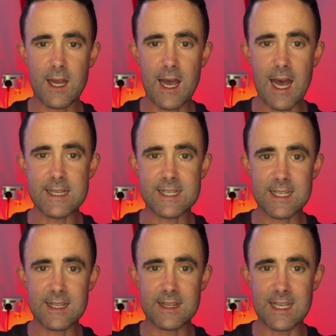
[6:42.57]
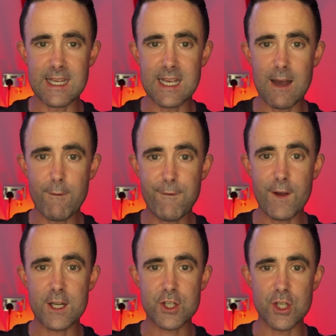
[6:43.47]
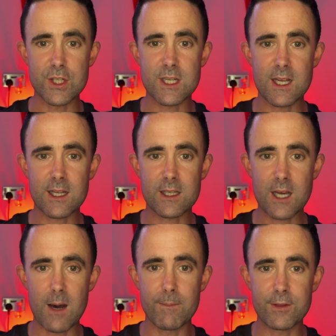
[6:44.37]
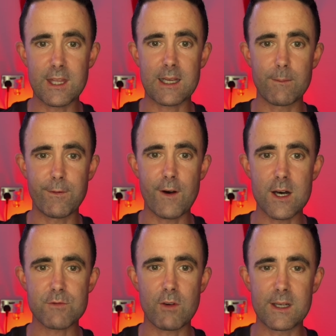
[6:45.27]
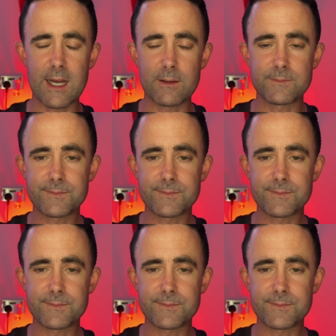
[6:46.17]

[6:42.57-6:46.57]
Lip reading: as the fixtures come thick and fast right now.